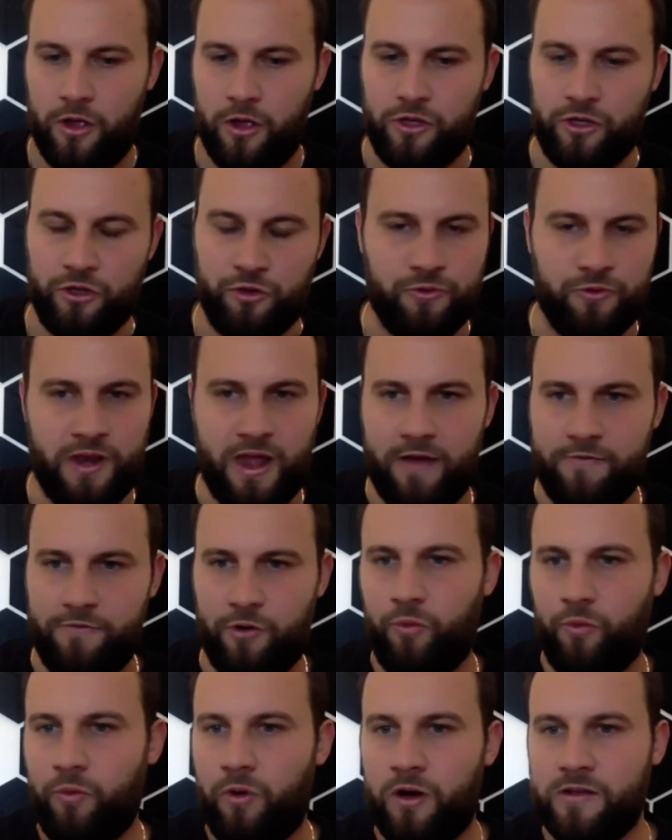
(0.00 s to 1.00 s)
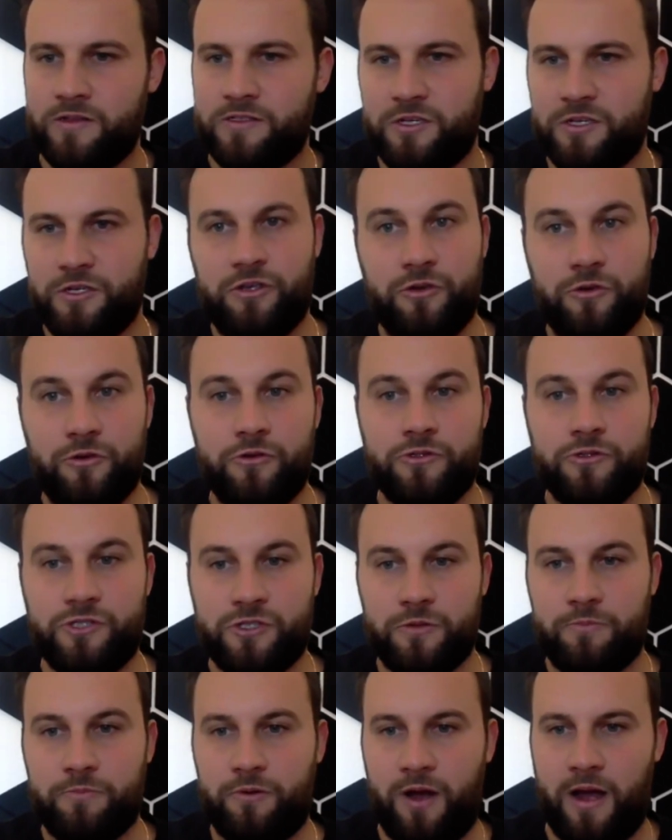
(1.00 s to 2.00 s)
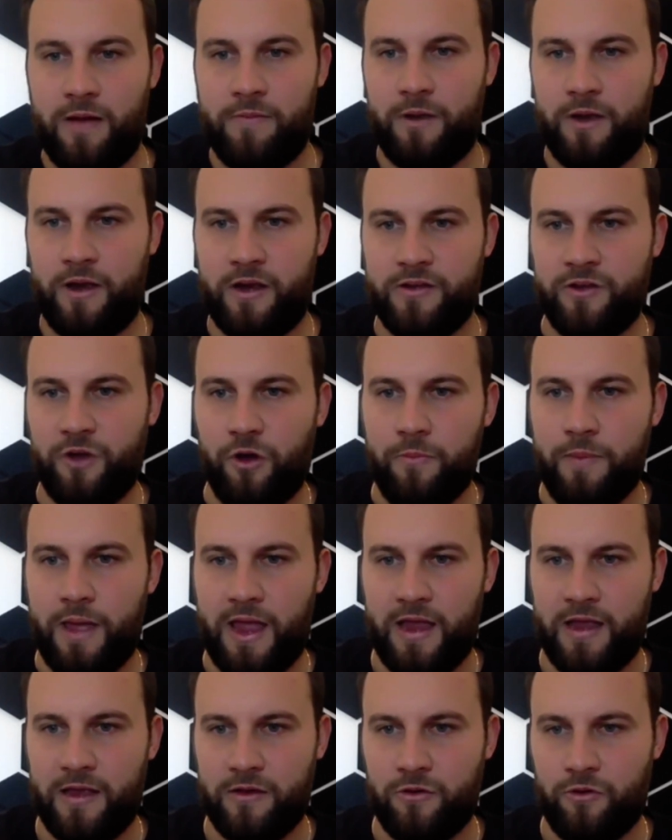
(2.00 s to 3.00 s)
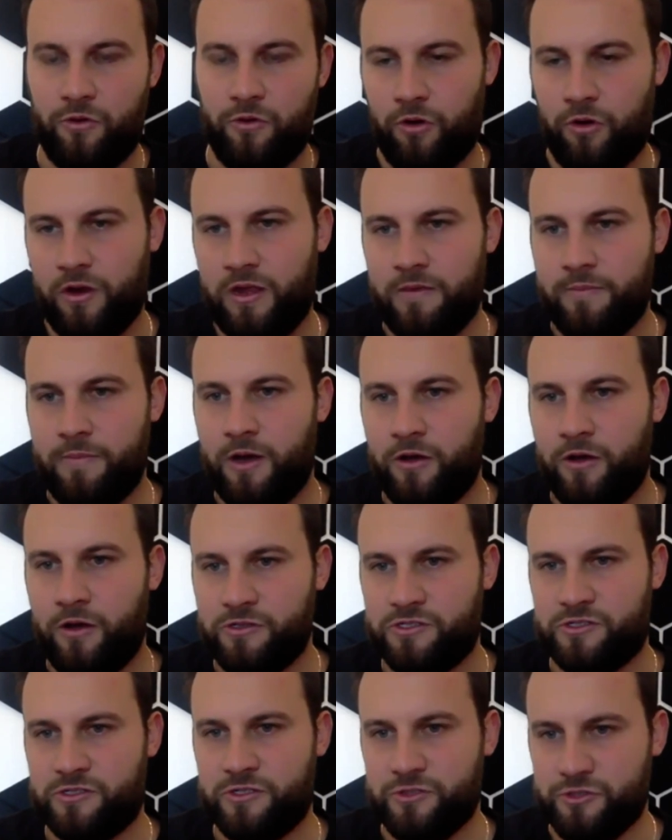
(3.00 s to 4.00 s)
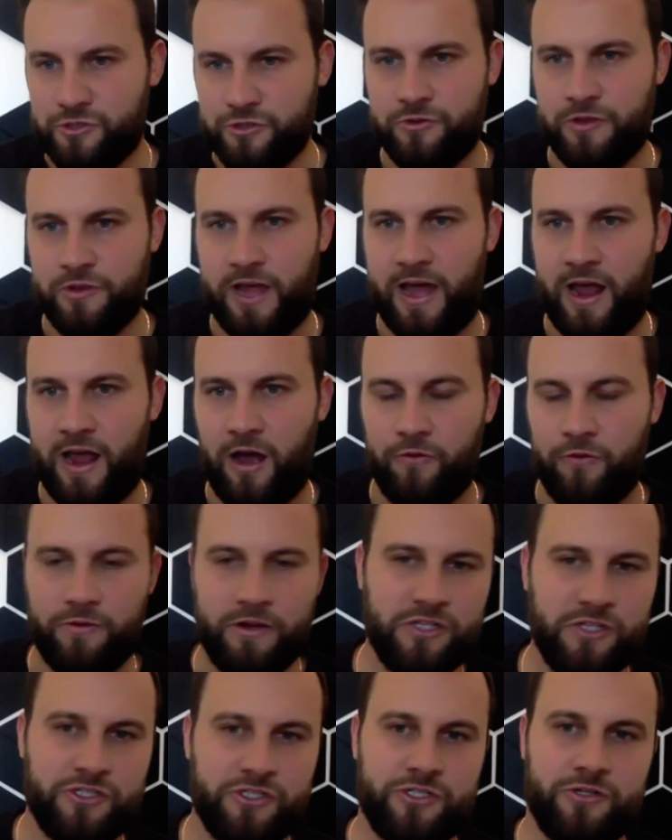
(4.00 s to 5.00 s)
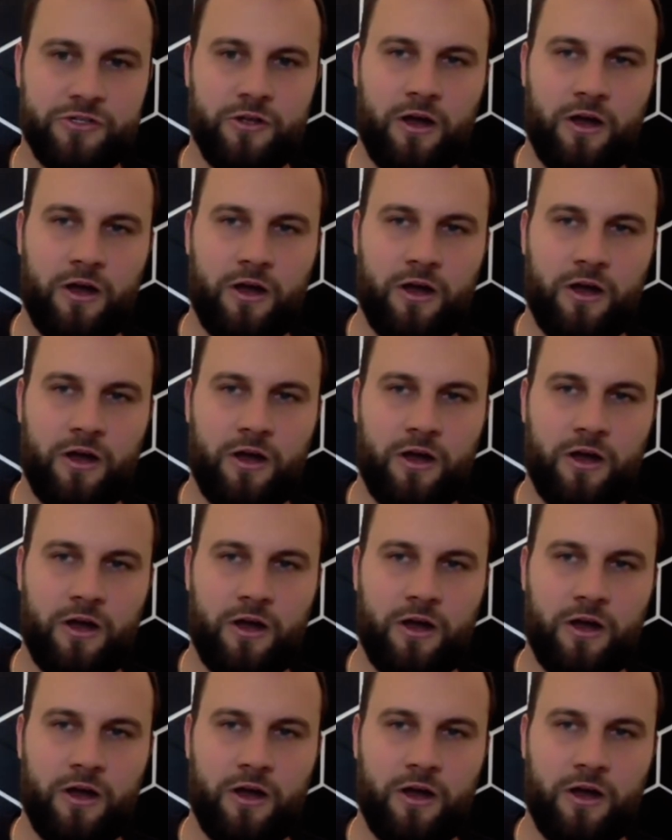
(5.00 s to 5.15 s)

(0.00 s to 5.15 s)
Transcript: You never want to use your primary domain or emails to do that outreach.